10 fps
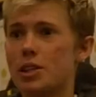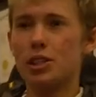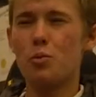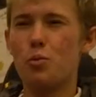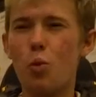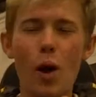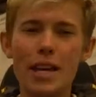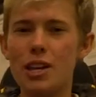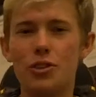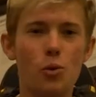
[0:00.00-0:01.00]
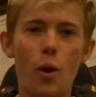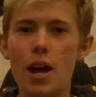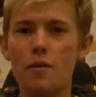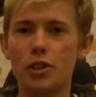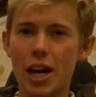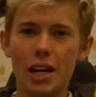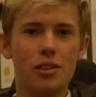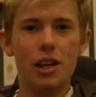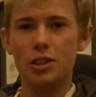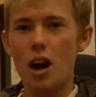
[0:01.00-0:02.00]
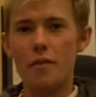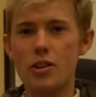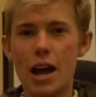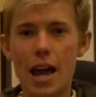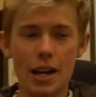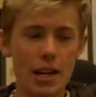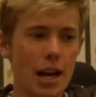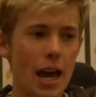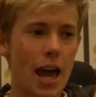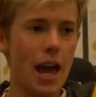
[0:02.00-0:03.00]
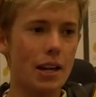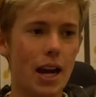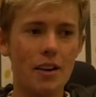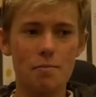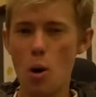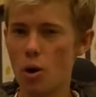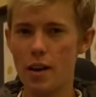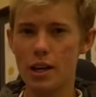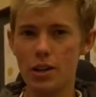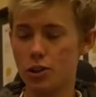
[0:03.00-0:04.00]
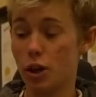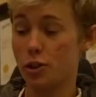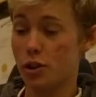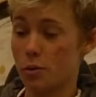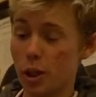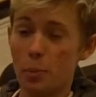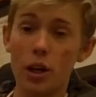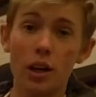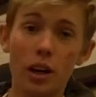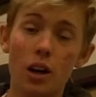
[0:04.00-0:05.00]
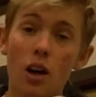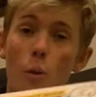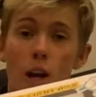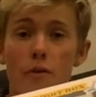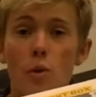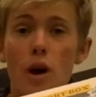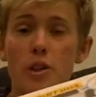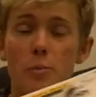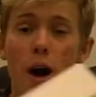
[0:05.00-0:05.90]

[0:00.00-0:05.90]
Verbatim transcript: It's just a way easier way of checking things off in your head and kind of motivating yourself. So you can really put whatever you want on this